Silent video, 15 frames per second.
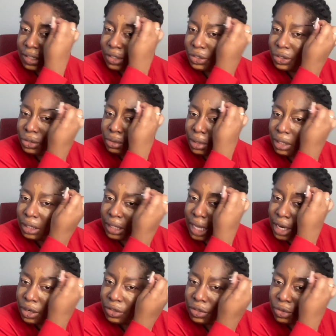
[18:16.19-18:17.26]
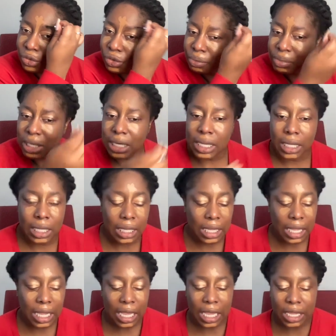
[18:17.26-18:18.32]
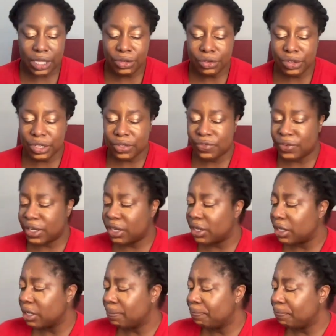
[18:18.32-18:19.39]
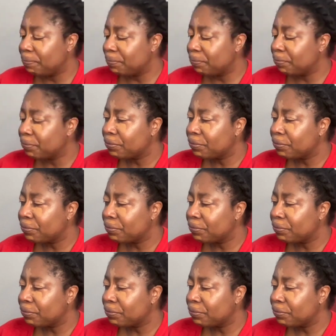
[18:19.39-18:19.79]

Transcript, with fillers: So you looked at her social media and you just figured, hmm,